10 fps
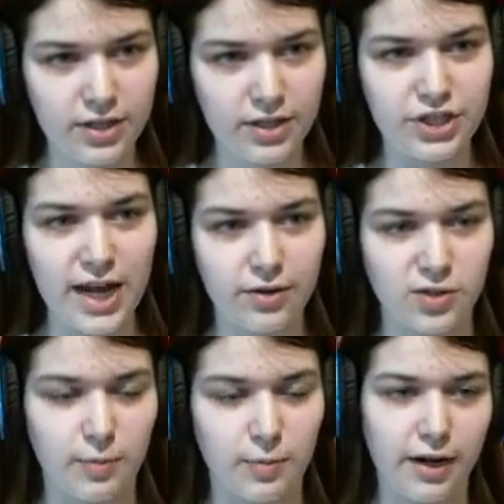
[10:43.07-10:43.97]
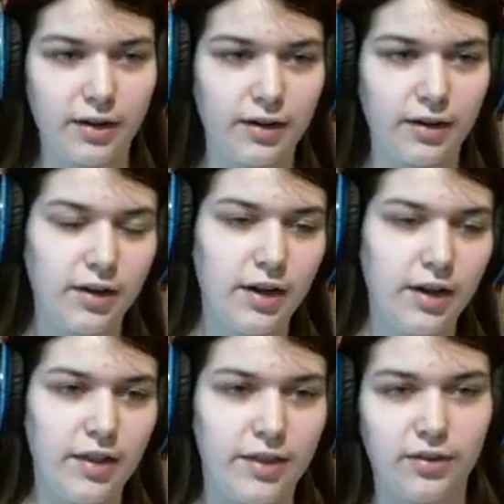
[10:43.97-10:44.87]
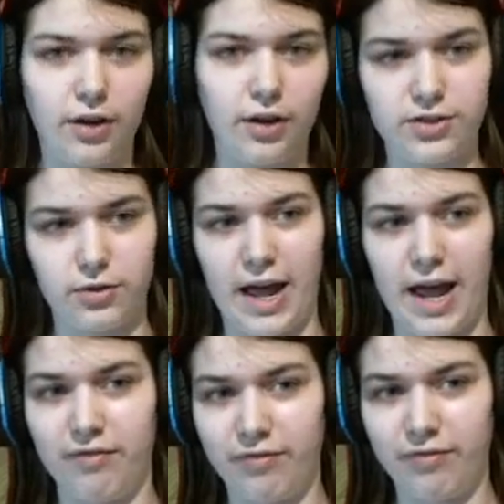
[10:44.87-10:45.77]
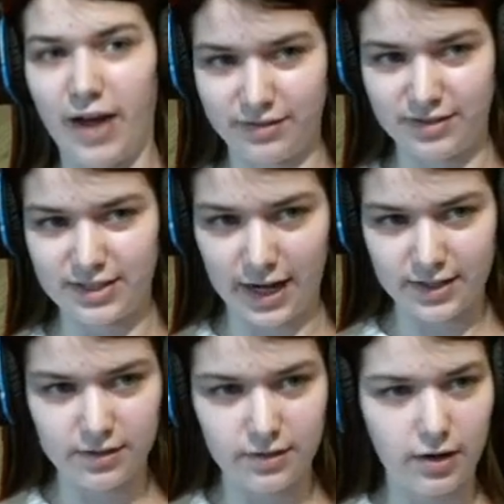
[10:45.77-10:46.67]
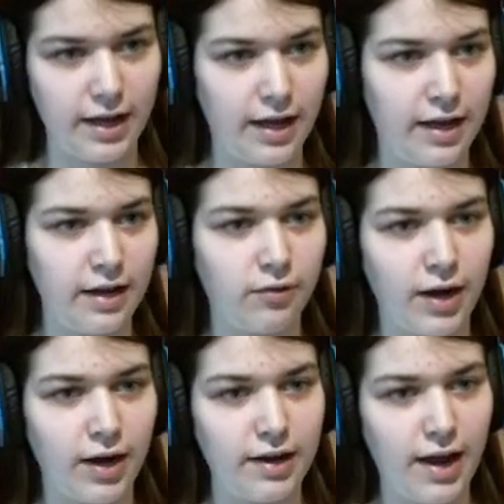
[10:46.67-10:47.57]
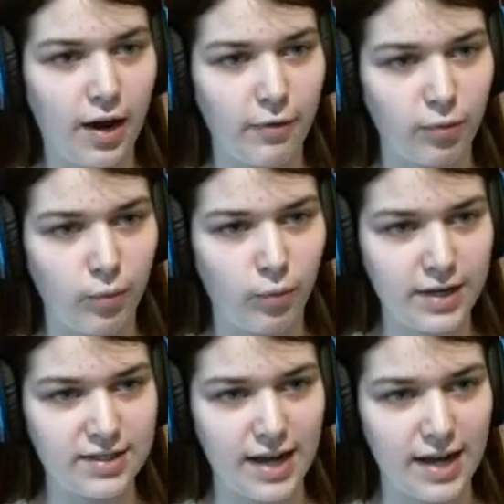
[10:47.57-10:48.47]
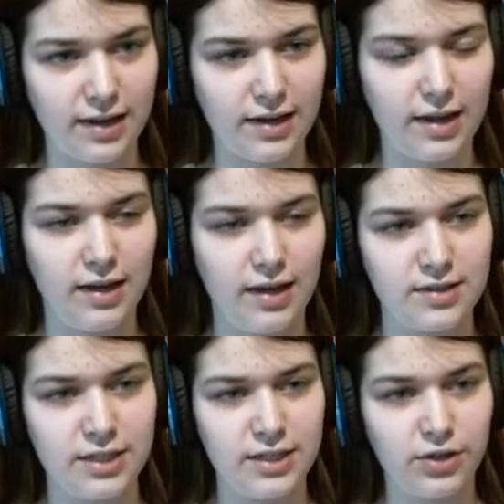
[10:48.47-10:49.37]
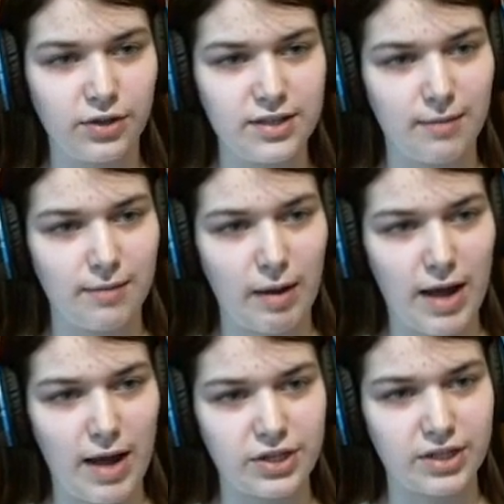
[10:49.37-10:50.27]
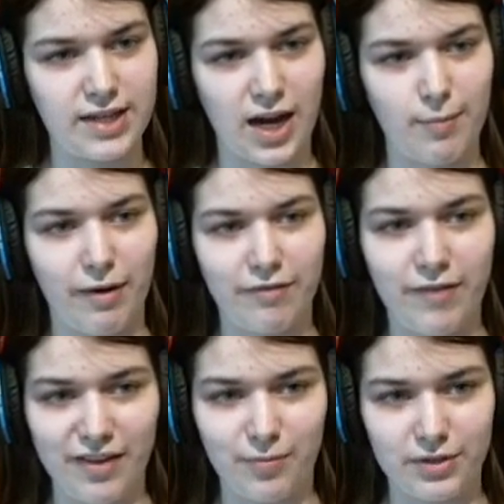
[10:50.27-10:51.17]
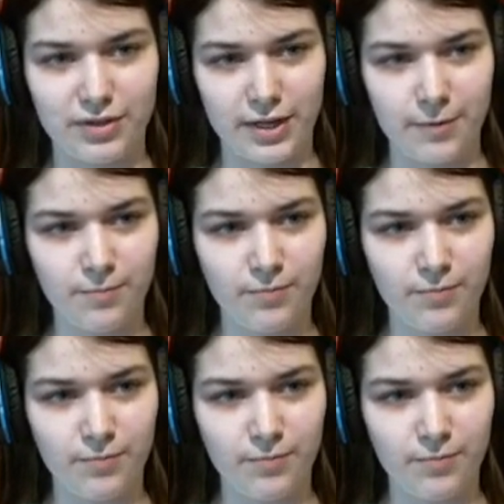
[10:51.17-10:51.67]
Shadow Spark. This can also have 5 stacks, and right now with 1 stack it is decreasing my magic attack by 5%.